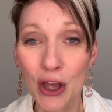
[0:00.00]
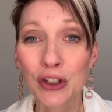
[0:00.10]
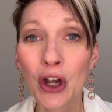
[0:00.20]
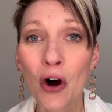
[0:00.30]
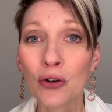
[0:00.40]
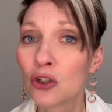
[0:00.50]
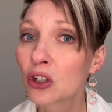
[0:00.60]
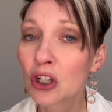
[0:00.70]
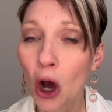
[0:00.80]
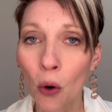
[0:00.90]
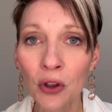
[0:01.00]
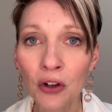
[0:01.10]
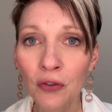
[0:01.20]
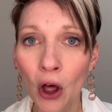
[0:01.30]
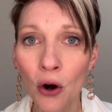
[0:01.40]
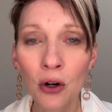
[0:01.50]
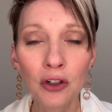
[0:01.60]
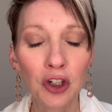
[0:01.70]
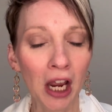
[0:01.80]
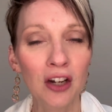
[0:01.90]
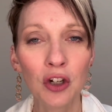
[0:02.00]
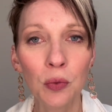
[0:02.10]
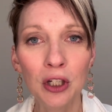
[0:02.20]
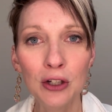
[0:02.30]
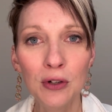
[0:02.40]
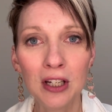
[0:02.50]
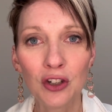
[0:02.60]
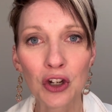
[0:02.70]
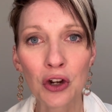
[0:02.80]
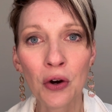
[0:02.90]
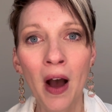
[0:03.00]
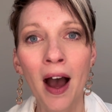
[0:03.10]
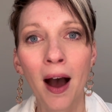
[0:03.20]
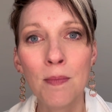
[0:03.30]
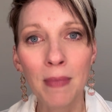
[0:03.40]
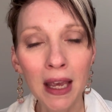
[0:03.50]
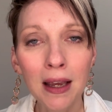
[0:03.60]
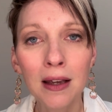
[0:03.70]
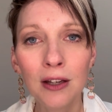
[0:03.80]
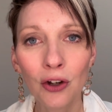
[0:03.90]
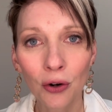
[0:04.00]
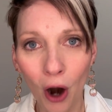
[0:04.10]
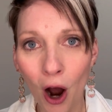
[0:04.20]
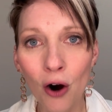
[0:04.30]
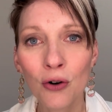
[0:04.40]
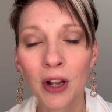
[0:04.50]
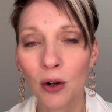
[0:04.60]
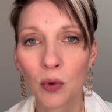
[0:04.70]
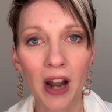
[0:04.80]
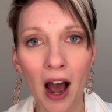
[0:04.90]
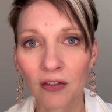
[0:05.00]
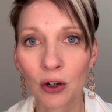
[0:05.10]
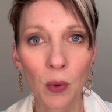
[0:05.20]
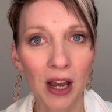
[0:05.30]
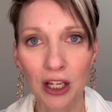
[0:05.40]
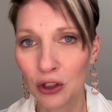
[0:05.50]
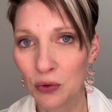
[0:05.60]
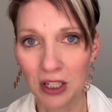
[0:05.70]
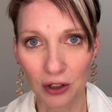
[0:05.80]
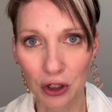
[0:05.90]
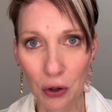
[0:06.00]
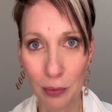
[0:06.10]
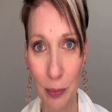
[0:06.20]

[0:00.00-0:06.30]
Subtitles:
So just go with the flow, change it when you need to, make it your own in whatever way you need to.